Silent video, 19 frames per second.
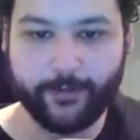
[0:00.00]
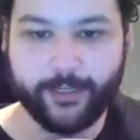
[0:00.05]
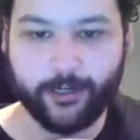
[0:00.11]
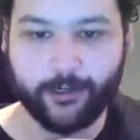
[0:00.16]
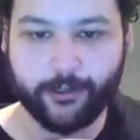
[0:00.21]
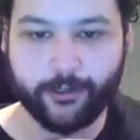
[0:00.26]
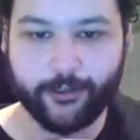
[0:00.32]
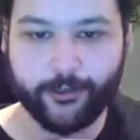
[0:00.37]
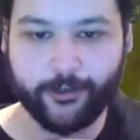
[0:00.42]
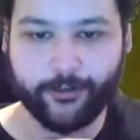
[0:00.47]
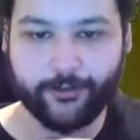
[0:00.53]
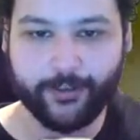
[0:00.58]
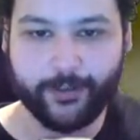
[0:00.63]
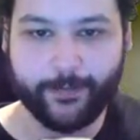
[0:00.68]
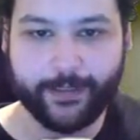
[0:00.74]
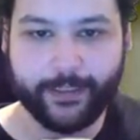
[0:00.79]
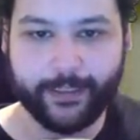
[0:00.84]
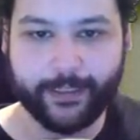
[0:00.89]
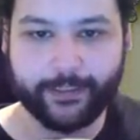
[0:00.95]
are currently
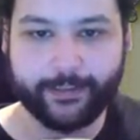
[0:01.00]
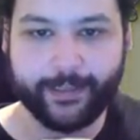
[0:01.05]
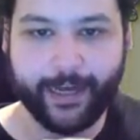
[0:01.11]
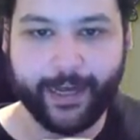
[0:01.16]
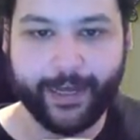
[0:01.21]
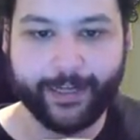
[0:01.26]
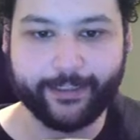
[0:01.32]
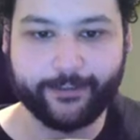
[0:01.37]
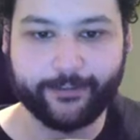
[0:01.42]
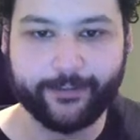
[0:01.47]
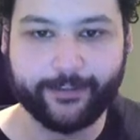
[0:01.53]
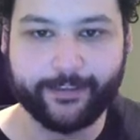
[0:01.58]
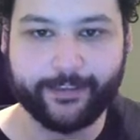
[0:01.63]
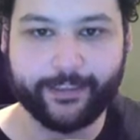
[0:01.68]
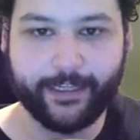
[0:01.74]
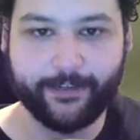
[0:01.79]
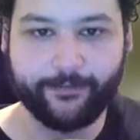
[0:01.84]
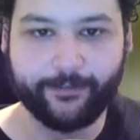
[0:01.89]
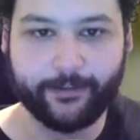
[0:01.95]
being attacked. So this
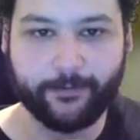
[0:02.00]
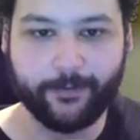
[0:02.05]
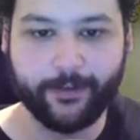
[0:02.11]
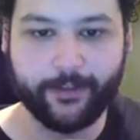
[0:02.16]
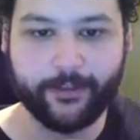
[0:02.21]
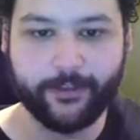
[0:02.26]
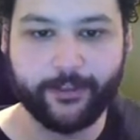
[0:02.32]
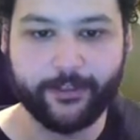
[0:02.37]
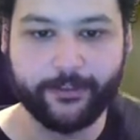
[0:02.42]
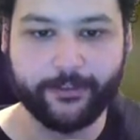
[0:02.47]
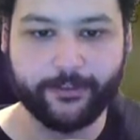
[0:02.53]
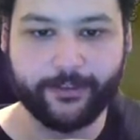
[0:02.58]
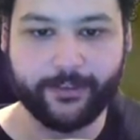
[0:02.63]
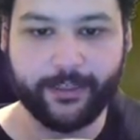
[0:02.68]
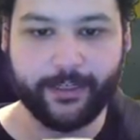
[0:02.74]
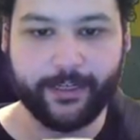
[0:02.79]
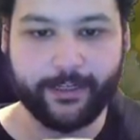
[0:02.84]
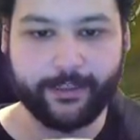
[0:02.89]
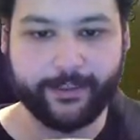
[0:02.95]
is definitely one of those
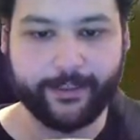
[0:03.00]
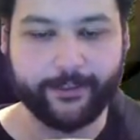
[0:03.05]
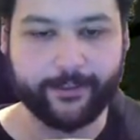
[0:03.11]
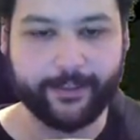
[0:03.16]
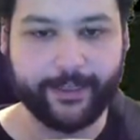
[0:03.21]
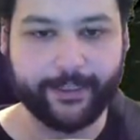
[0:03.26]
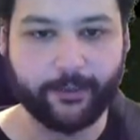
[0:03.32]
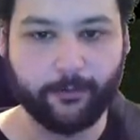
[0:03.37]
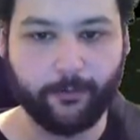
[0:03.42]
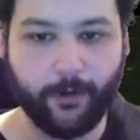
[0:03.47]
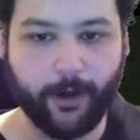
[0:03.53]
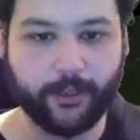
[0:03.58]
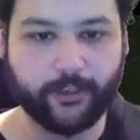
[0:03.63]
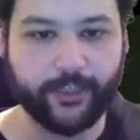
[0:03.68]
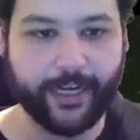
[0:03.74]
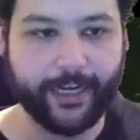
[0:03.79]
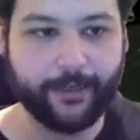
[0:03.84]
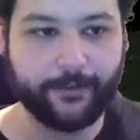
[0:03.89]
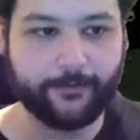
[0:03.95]
that you're going to have to
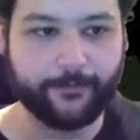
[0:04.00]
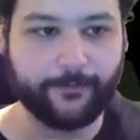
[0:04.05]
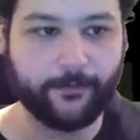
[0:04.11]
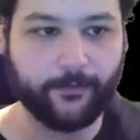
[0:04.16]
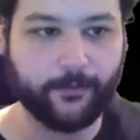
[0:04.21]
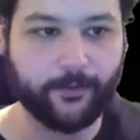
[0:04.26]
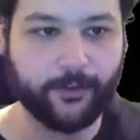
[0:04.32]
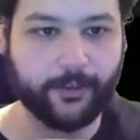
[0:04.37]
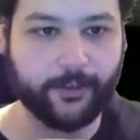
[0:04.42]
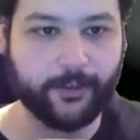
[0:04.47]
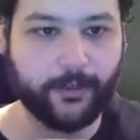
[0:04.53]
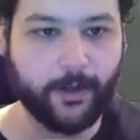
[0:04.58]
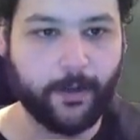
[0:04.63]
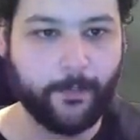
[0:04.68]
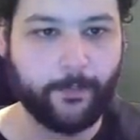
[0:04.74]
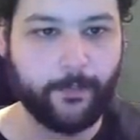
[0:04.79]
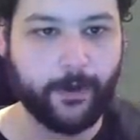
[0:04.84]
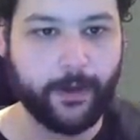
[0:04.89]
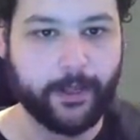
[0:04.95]
watch out for.
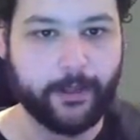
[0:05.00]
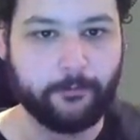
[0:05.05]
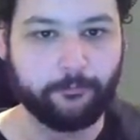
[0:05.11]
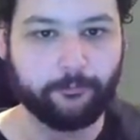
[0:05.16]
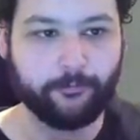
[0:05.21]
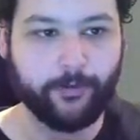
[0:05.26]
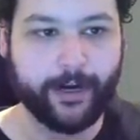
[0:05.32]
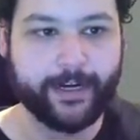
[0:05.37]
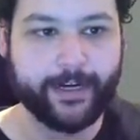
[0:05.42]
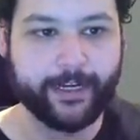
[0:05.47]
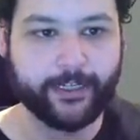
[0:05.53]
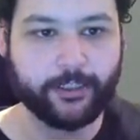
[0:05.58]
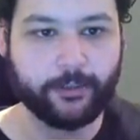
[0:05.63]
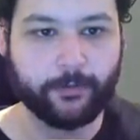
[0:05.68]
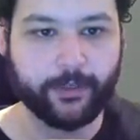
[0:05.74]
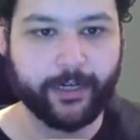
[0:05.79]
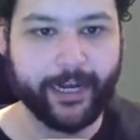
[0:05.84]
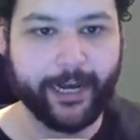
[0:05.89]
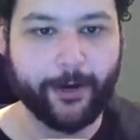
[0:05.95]
But right next to
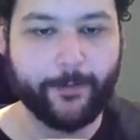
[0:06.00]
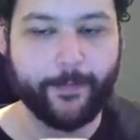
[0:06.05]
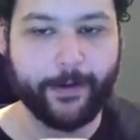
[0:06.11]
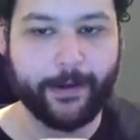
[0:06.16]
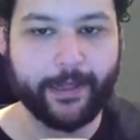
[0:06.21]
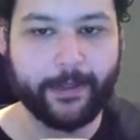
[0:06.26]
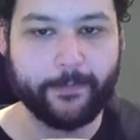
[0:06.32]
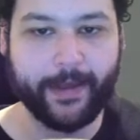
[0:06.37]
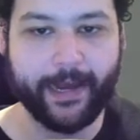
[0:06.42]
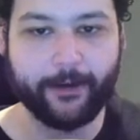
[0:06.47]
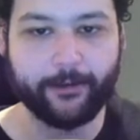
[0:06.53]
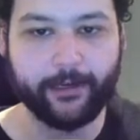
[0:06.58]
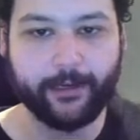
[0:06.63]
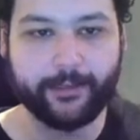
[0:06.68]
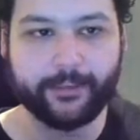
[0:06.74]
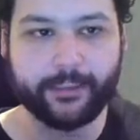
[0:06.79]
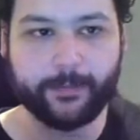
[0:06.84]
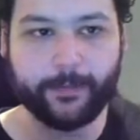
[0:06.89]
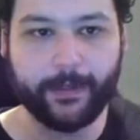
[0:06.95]
where the
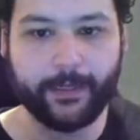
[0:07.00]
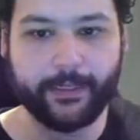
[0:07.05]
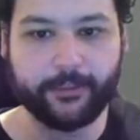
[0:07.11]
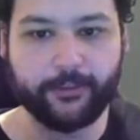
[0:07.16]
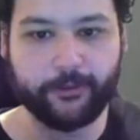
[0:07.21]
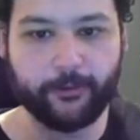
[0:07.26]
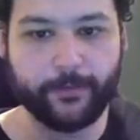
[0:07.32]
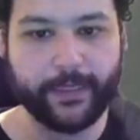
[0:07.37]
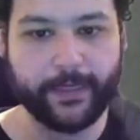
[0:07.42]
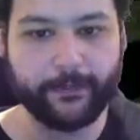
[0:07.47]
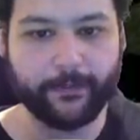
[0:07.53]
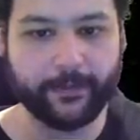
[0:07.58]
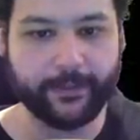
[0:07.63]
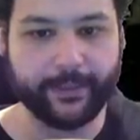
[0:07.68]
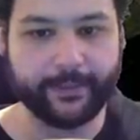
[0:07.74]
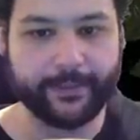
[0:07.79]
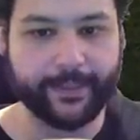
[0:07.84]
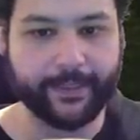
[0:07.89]
Hippowdon spawns, you'll be able to get that